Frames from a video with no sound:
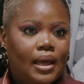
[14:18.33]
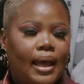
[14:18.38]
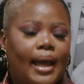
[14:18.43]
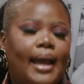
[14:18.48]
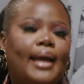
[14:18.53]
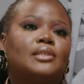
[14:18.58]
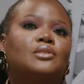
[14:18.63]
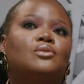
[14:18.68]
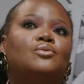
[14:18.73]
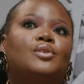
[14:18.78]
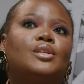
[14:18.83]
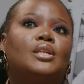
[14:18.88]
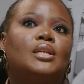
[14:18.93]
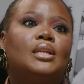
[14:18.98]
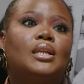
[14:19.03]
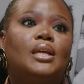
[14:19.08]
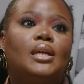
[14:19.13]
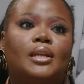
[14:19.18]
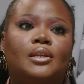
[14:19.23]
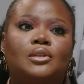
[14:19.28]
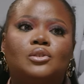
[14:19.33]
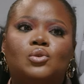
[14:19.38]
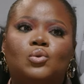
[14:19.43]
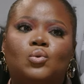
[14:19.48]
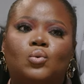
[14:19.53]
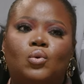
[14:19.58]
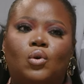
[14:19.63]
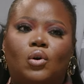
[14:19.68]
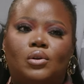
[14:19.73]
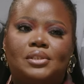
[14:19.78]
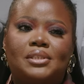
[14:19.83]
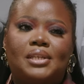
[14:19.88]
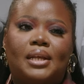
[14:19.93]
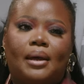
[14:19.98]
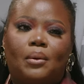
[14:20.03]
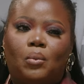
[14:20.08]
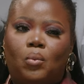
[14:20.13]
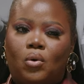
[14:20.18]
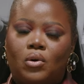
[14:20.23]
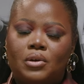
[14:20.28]
I had to really lean into who God said
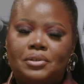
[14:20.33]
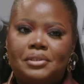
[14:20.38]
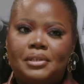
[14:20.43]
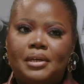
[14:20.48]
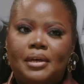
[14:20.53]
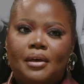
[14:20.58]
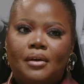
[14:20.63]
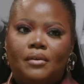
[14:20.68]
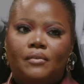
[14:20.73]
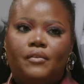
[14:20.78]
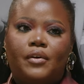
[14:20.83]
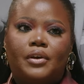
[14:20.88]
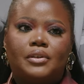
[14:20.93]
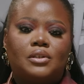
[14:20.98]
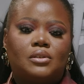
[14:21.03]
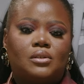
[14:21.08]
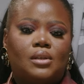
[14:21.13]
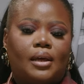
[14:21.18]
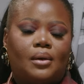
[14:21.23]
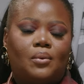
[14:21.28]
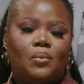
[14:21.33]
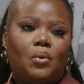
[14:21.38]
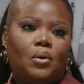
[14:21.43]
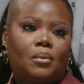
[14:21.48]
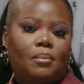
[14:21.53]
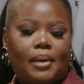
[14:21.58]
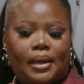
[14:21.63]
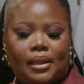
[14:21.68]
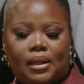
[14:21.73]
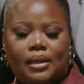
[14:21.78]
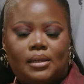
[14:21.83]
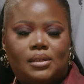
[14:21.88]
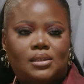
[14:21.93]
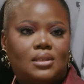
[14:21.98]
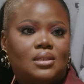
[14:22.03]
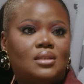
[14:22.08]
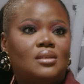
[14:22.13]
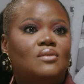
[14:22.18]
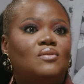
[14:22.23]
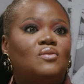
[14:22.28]
I was versus like what my like
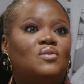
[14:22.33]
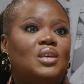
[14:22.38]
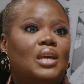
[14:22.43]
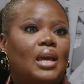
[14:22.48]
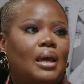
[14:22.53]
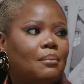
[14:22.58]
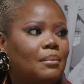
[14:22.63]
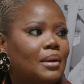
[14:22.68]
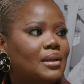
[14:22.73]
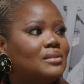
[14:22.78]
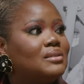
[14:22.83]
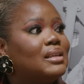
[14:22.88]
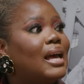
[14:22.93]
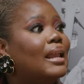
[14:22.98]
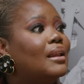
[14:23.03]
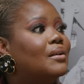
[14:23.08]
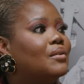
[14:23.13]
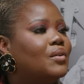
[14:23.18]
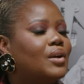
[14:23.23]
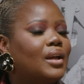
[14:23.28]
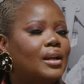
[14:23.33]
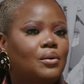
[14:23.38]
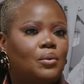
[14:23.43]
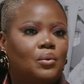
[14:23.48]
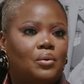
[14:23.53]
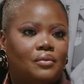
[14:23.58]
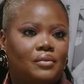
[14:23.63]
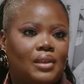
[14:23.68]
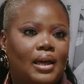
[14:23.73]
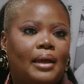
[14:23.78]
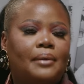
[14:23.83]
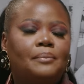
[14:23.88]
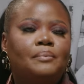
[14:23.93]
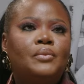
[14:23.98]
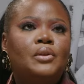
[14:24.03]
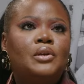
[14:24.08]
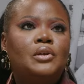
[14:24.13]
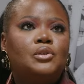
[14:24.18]
CV and my salary and all of that.